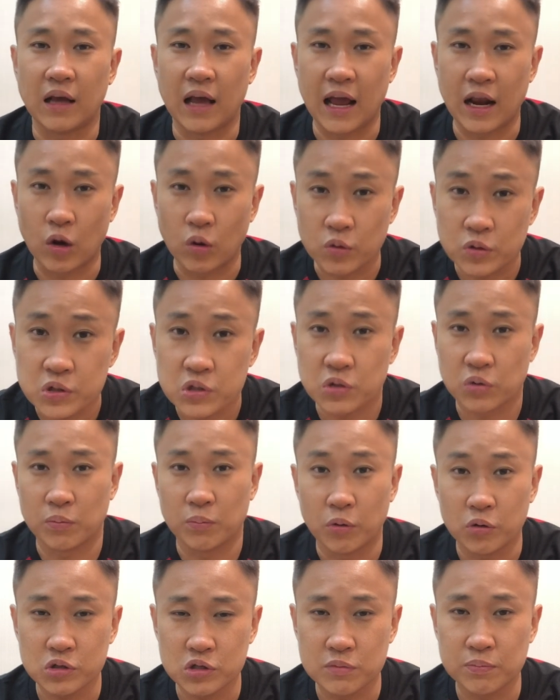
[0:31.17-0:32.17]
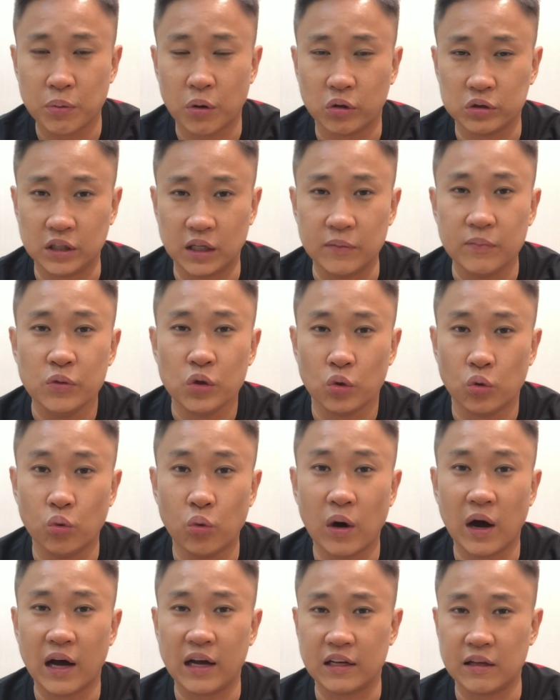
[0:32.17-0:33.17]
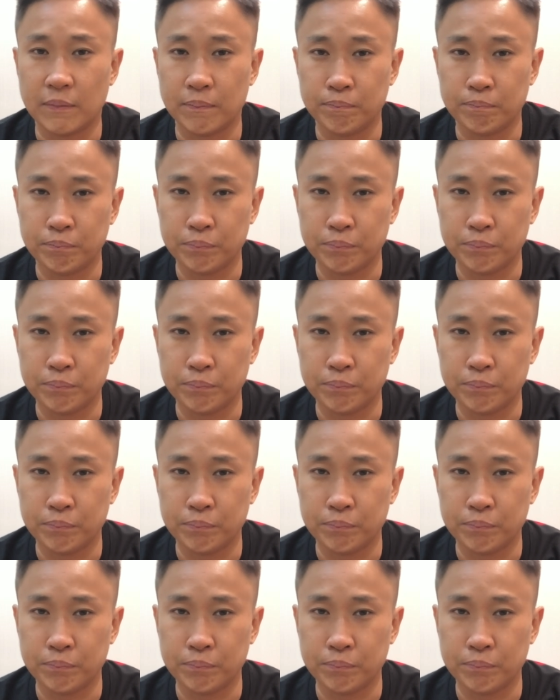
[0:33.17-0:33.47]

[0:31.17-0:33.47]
And also, most important, who are the